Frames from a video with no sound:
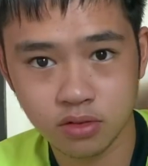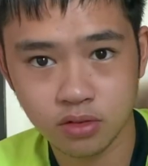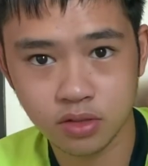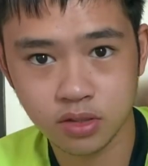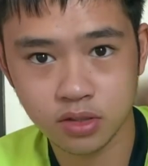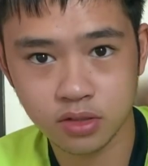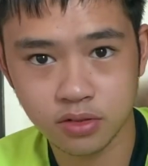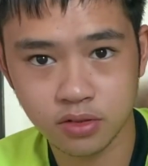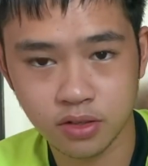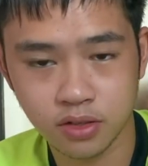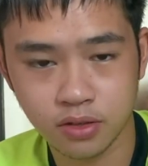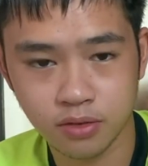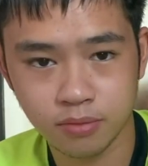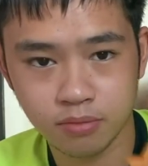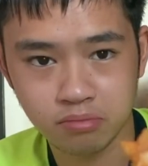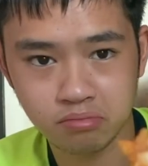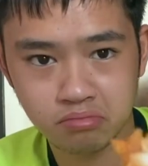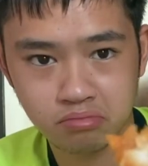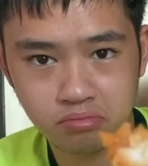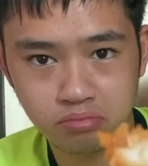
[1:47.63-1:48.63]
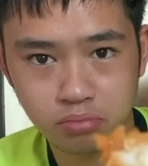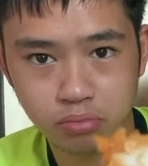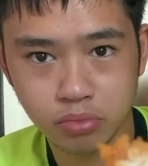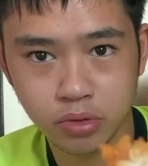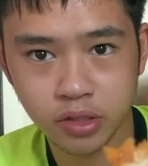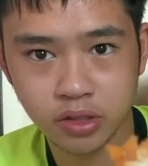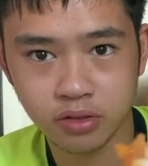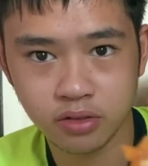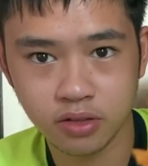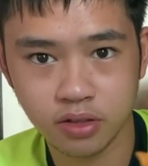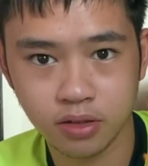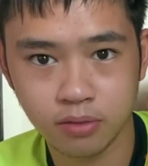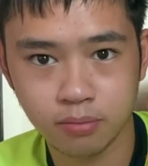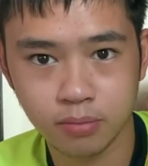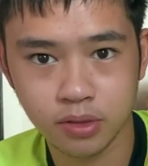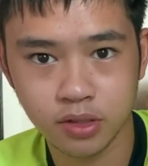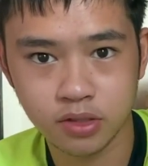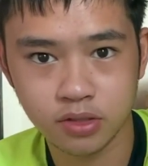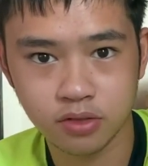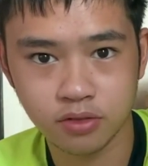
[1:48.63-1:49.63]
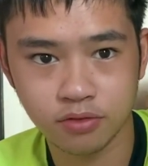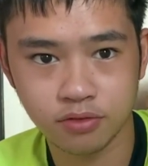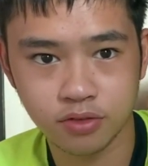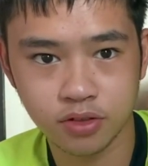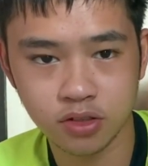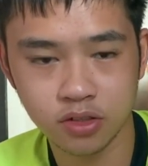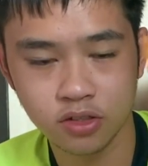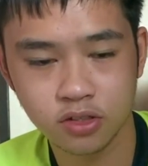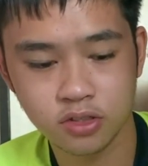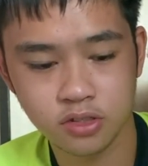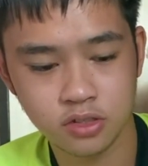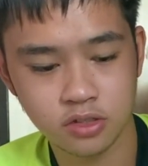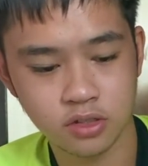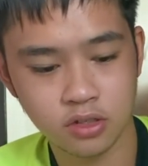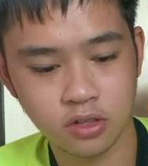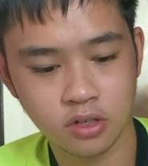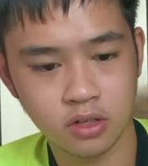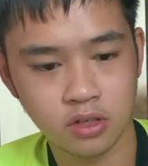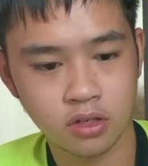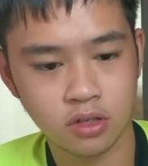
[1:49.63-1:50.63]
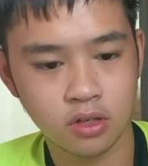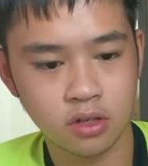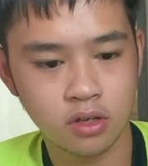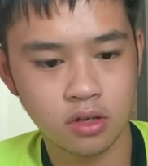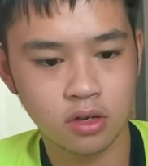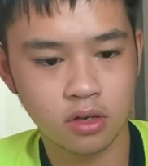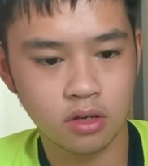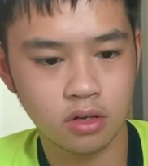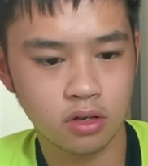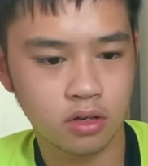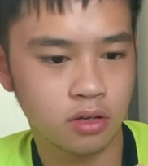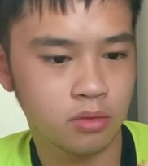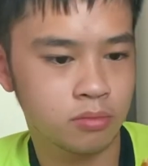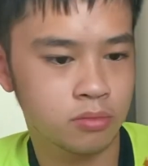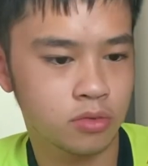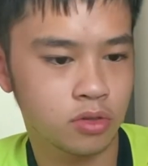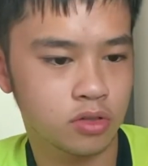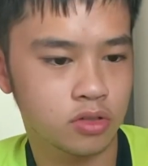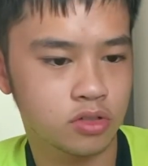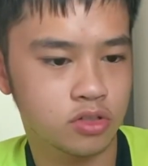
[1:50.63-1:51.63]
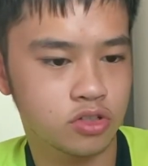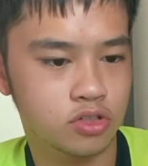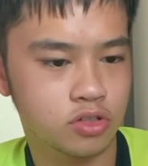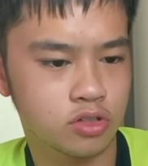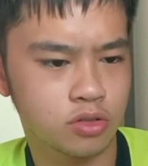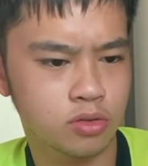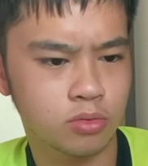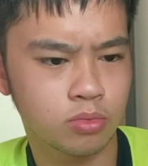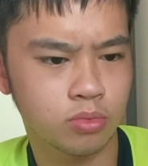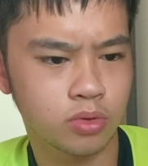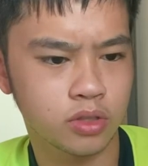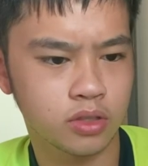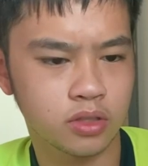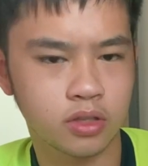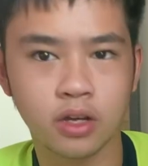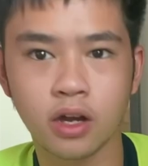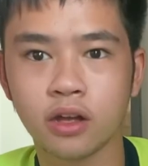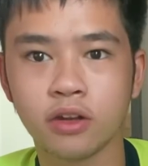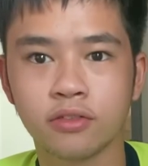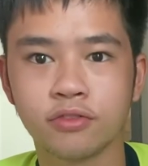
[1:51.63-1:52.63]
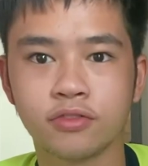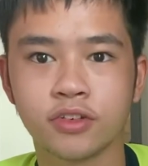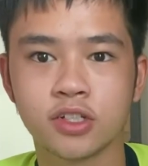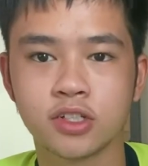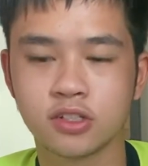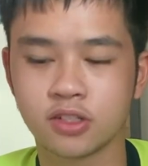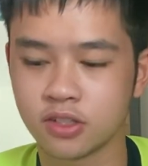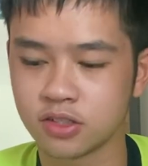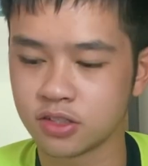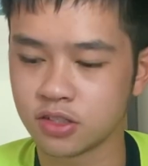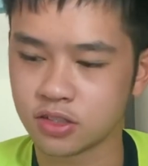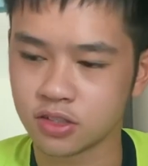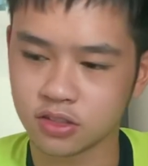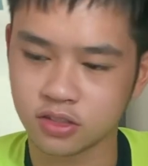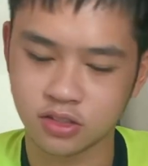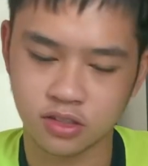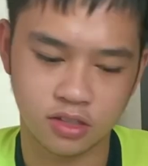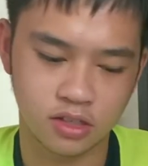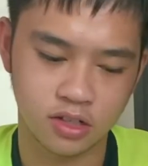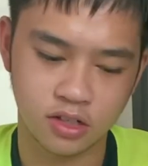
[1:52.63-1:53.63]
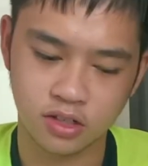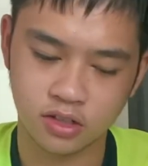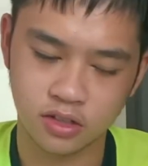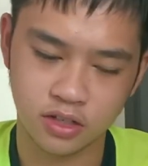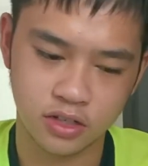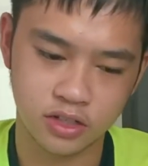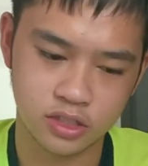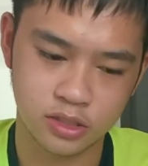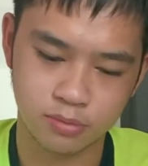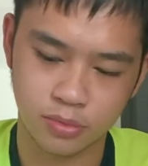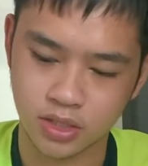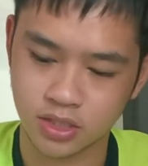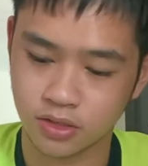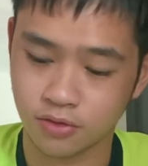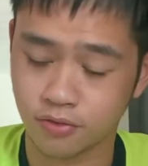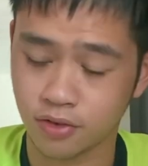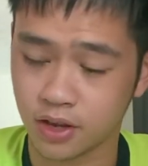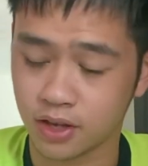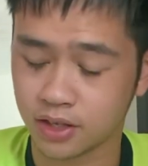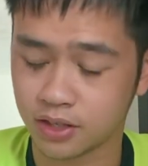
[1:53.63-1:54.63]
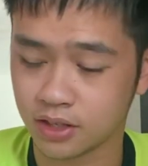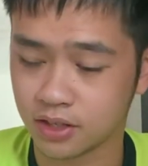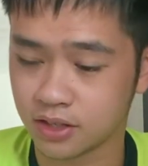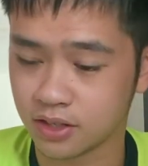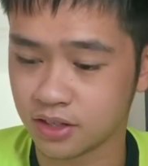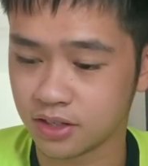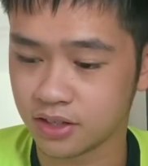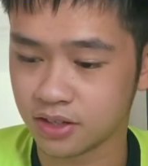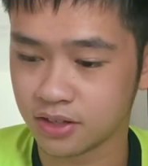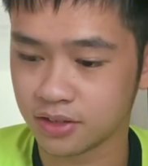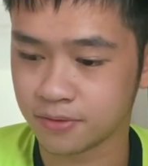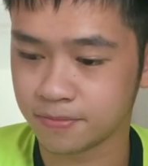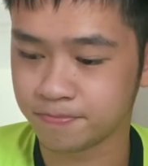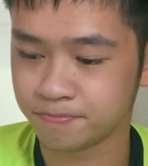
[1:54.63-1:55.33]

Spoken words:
thick, pretty thick piece of fish. I'm not sure what kind of fish this is because they didn't specify it in the